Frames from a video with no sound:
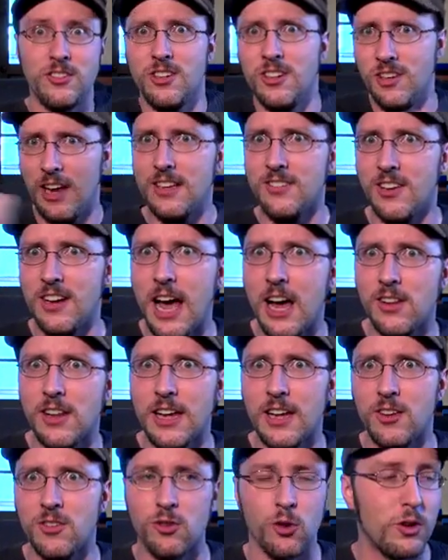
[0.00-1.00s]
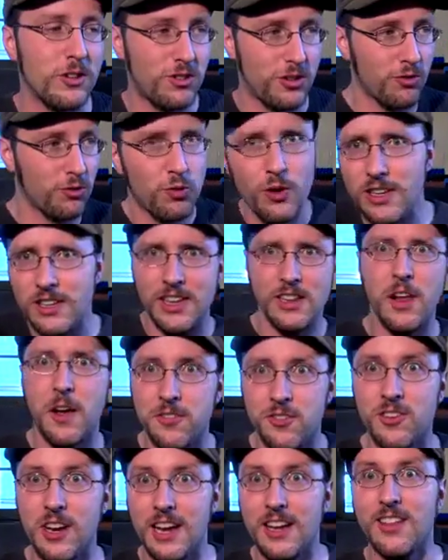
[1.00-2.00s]
and she takes it out like a sword, and she really
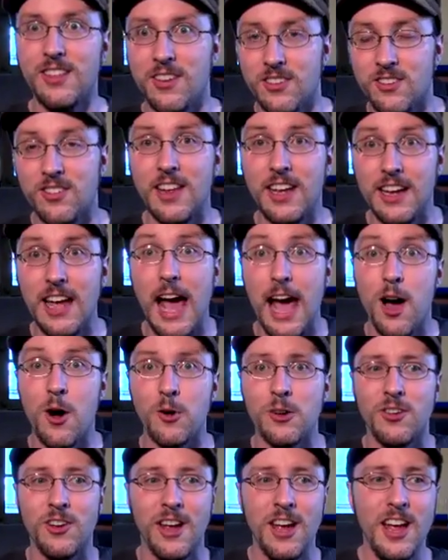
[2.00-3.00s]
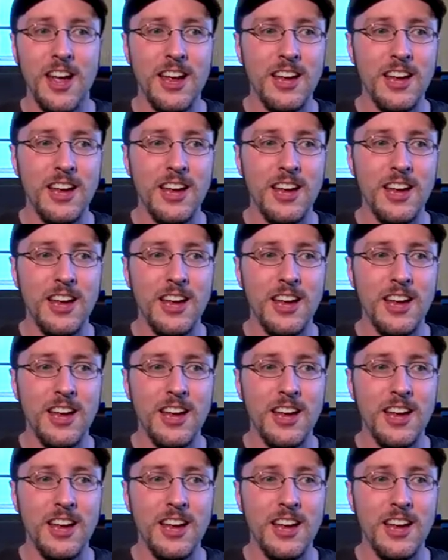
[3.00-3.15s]
loves taking this thing out,